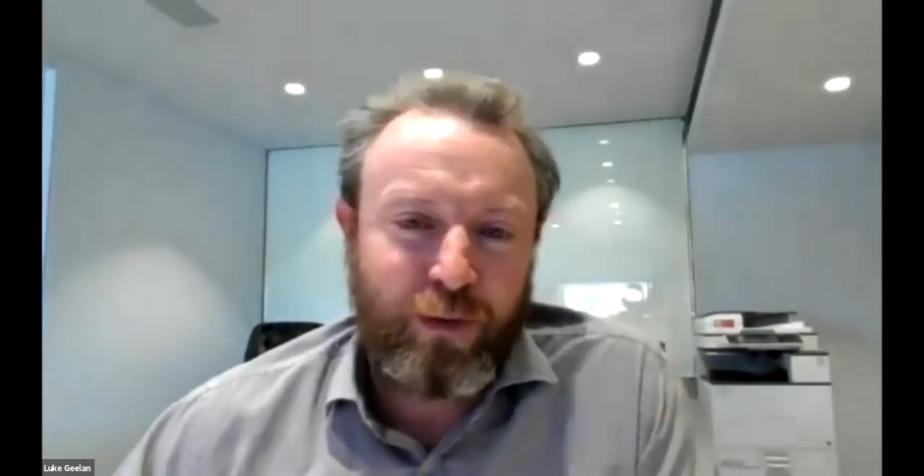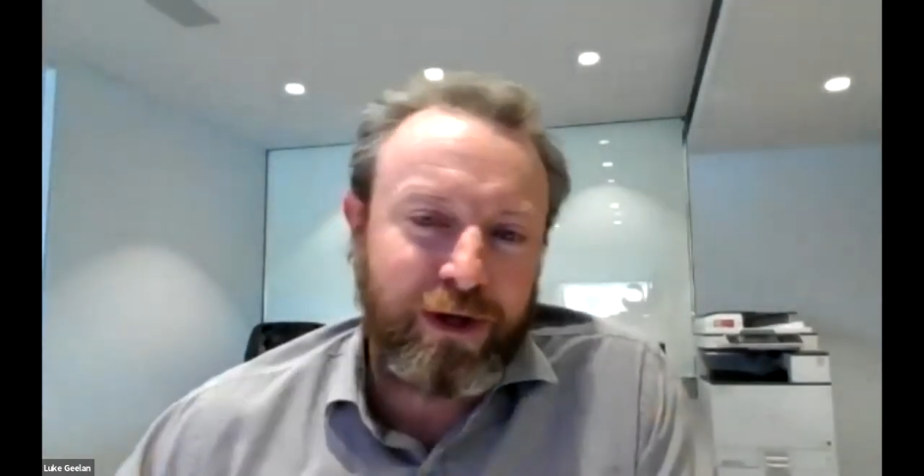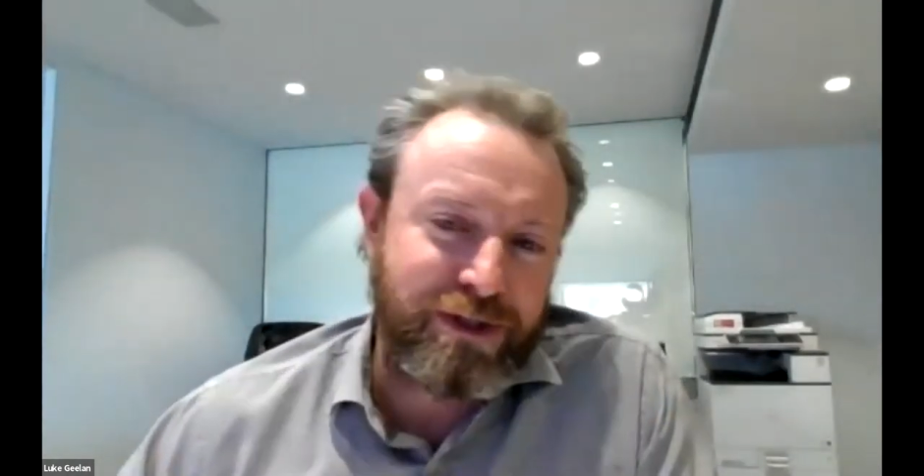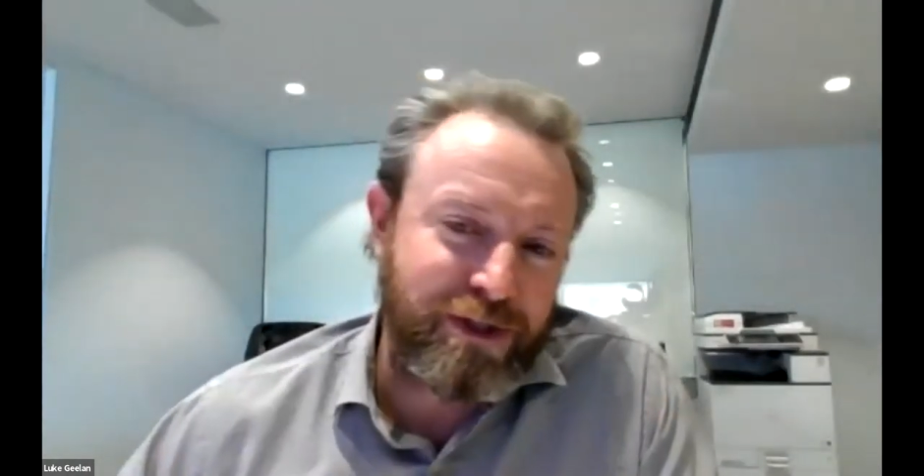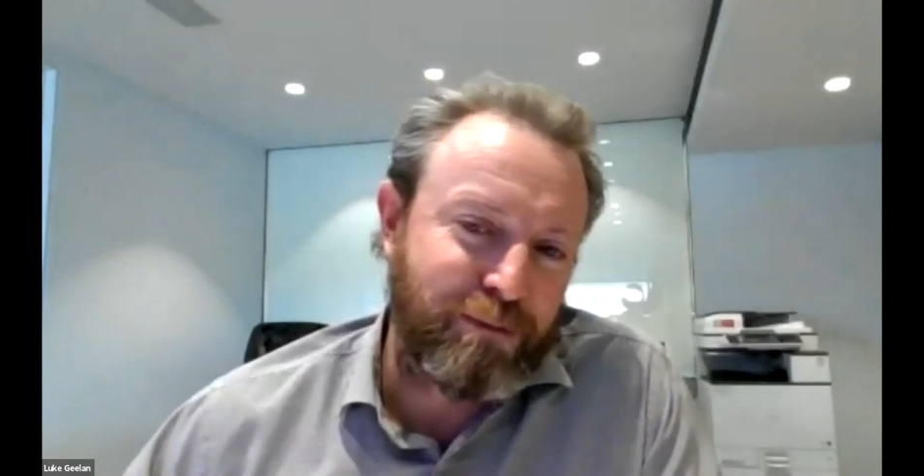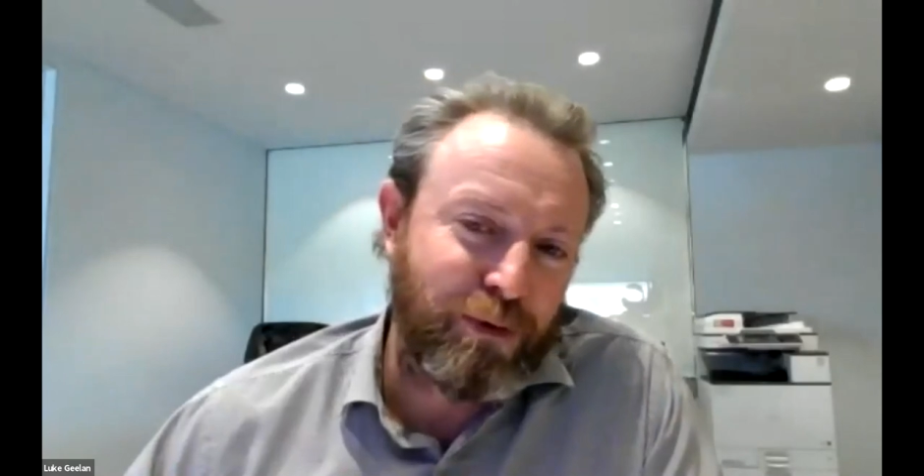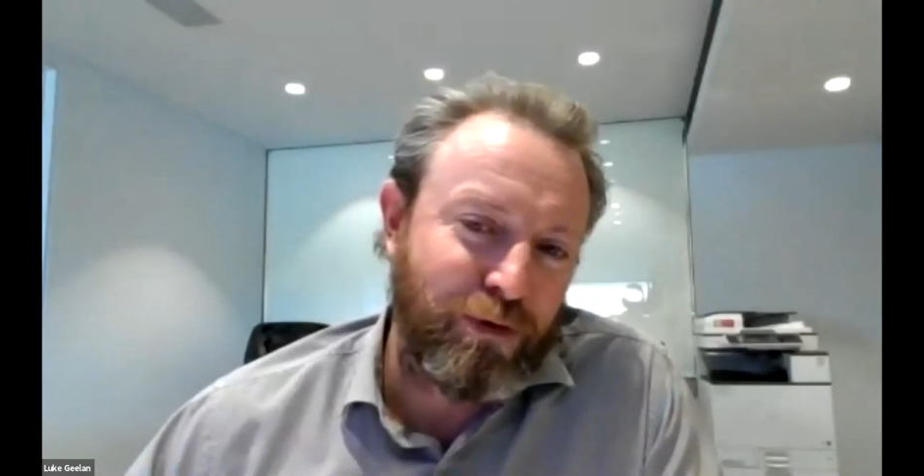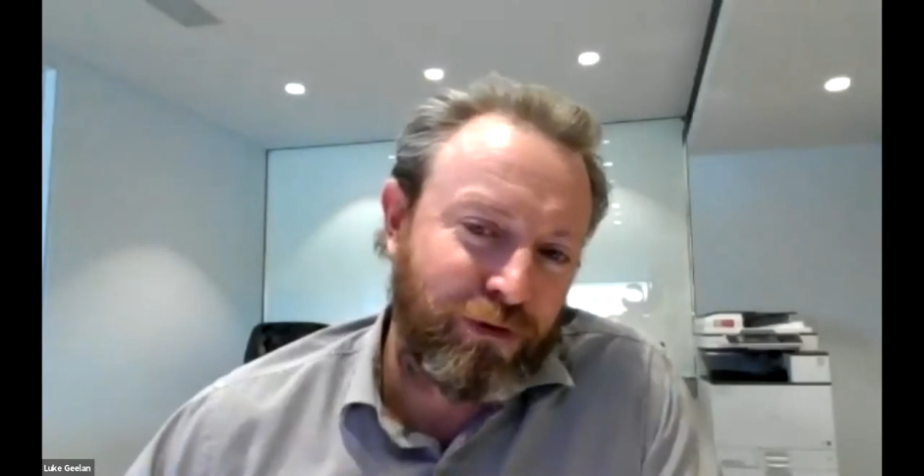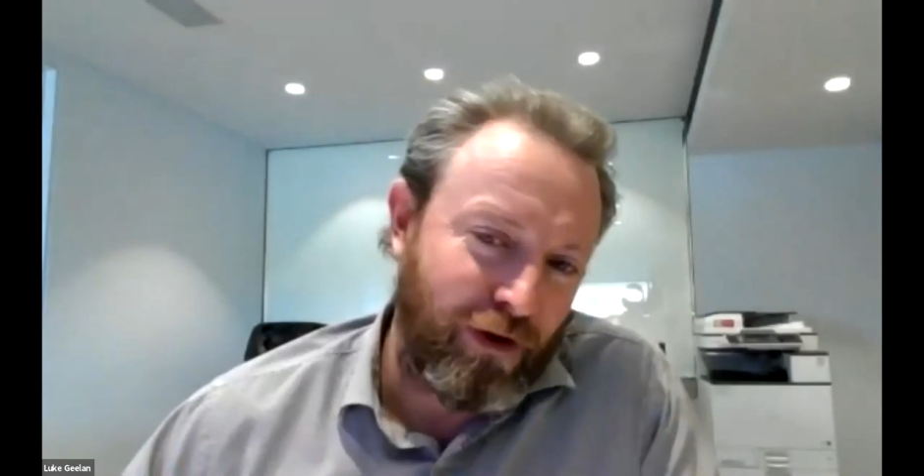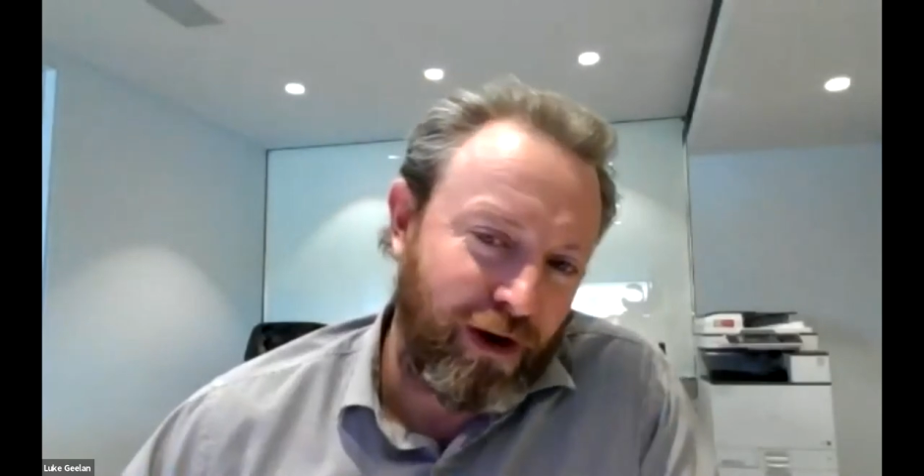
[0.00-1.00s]
once as
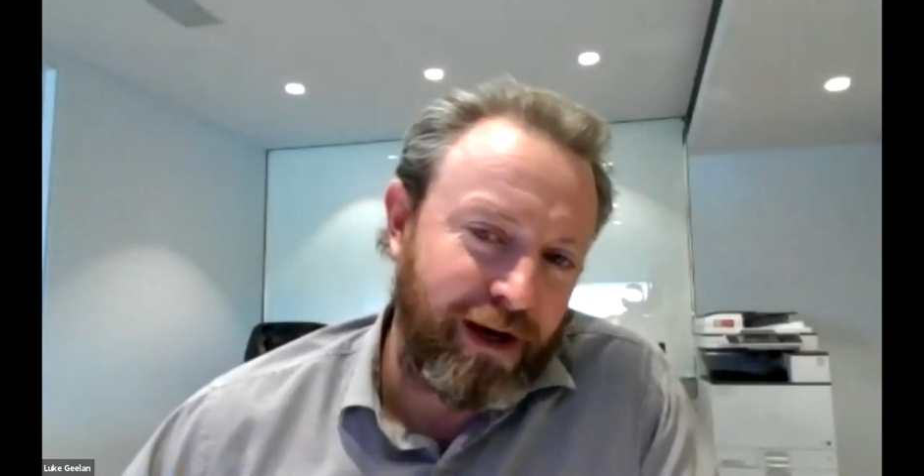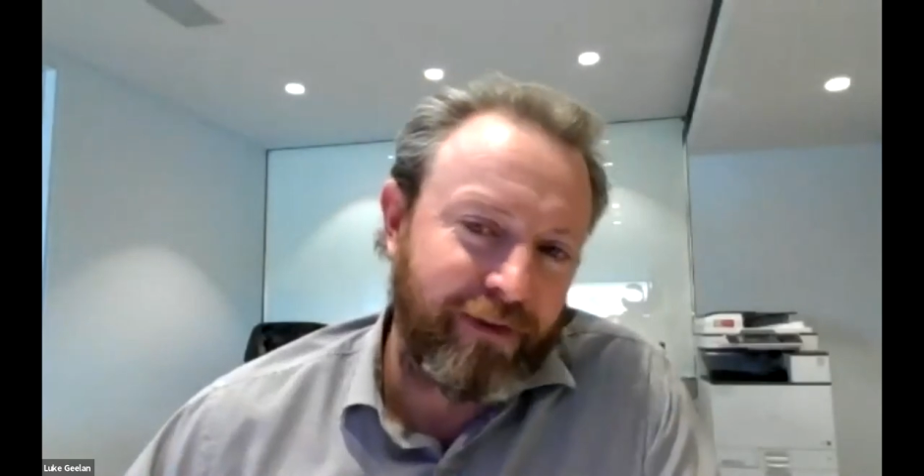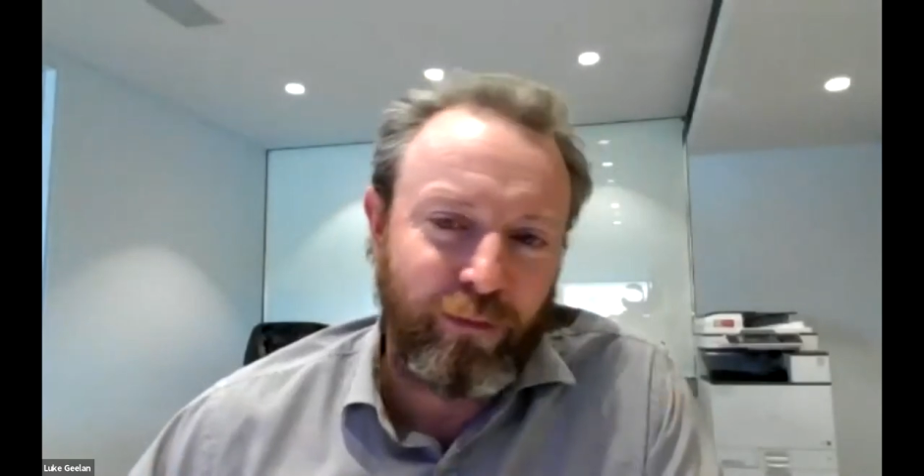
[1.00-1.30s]
Booths Hire and